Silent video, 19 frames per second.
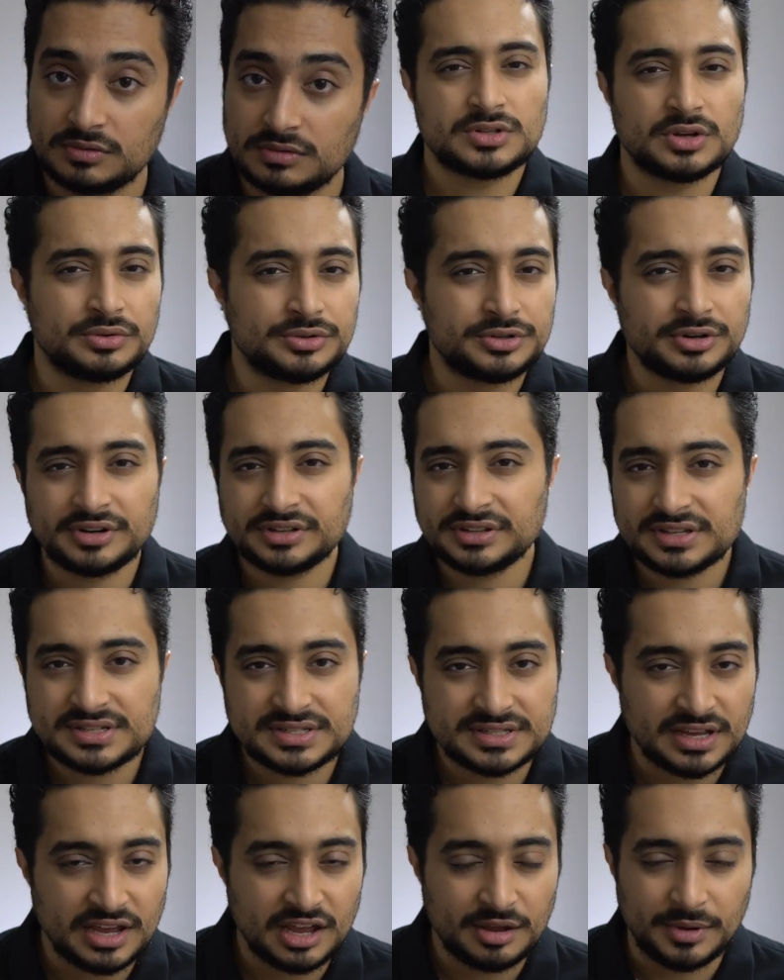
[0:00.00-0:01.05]
So during this
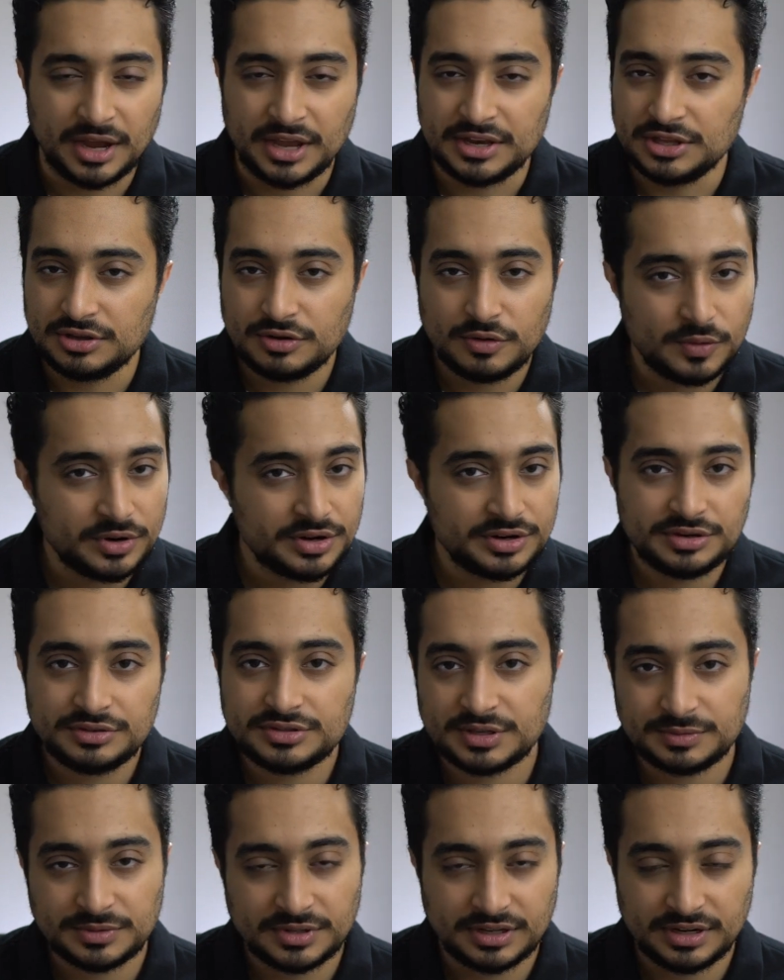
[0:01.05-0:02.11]
time, I knew I wanted to do
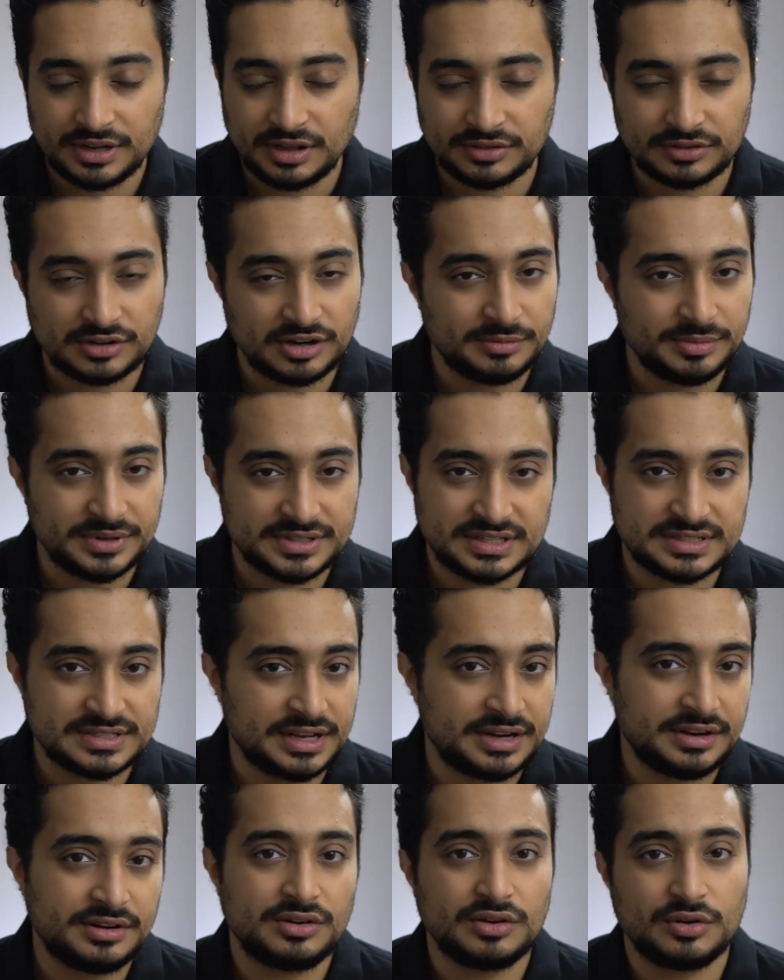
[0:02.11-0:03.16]
something in healthcare, but since
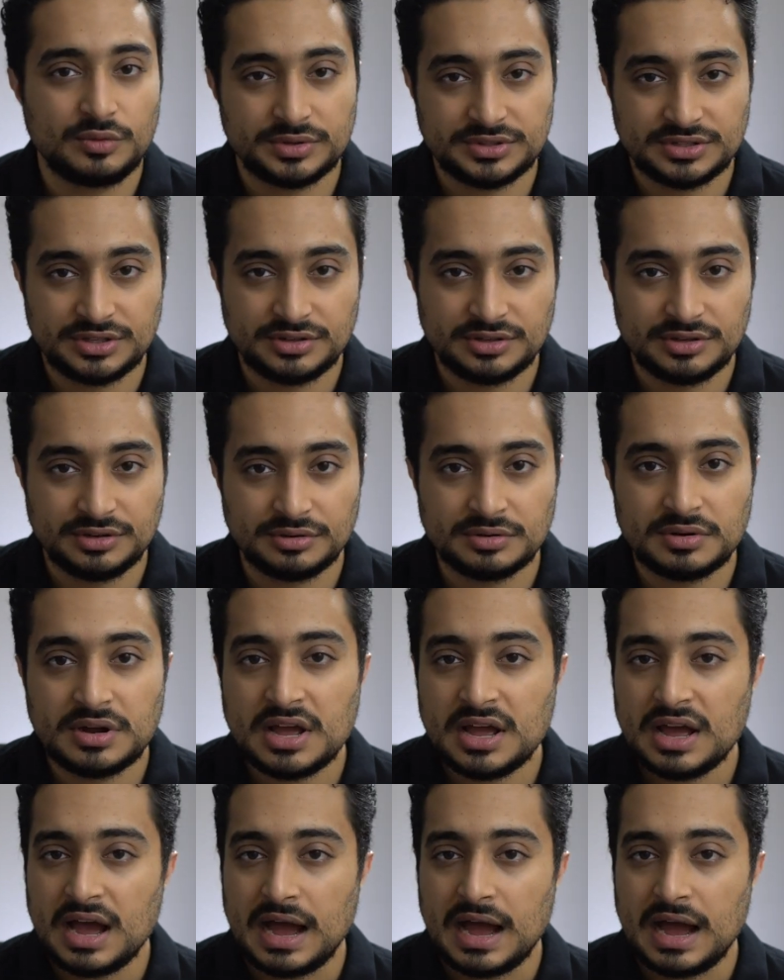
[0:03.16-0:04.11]
I didn't know what to do,